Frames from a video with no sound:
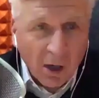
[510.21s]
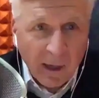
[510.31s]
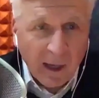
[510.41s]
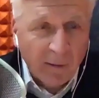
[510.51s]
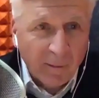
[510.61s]

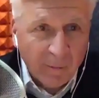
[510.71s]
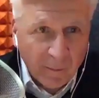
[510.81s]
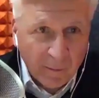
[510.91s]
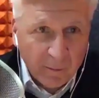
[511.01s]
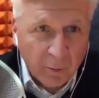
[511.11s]
about
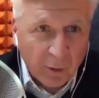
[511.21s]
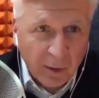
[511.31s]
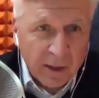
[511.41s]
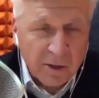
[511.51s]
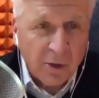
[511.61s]

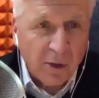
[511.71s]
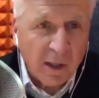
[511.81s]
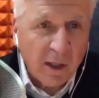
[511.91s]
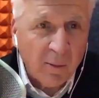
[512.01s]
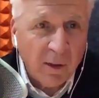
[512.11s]
replacing your
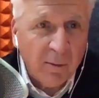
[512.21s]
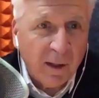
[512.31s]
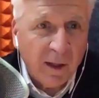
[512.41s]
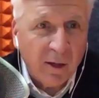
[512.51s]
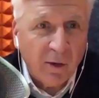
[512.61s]
income a little bit
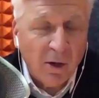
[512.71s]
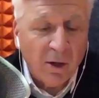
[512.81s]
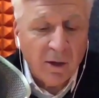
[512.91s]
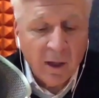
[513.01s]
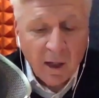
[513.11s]
later
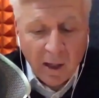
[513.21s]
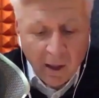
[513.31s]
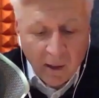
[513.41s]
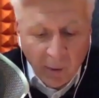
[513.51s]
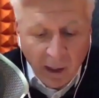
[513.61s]
on.
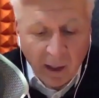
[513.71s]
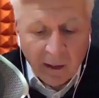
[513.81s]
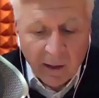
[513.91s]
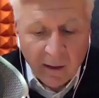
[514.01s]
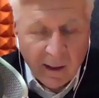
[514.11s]
But
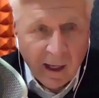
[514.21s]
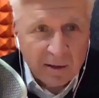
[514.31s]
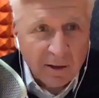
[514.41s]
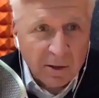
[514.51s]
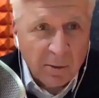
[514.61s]

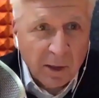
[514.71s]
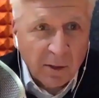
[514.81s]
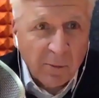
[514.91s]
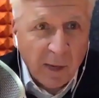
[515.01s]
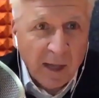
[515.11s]
yes, let's be
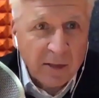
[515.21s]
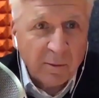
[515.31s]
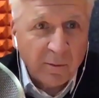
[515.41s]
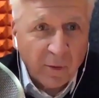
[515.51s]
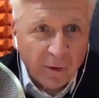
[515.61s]

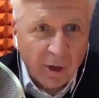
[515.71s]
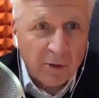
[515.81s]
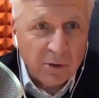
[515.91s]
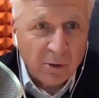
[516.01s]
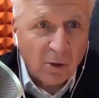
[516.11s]
compassionate for
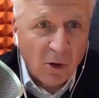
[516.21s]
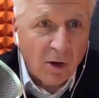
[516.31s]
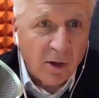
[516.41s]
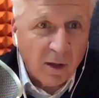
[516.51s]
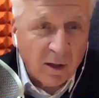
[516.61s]
those who are
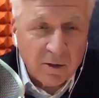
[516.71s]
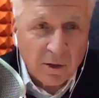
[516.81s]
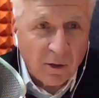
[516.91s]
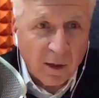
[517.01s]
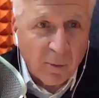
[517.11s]
hard hit. It's a
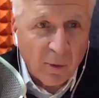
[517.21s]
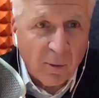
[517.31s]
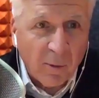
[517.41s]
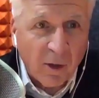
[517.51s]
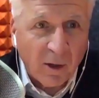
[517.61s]
great
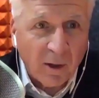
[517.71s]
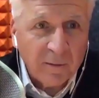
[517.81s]
point, Mark.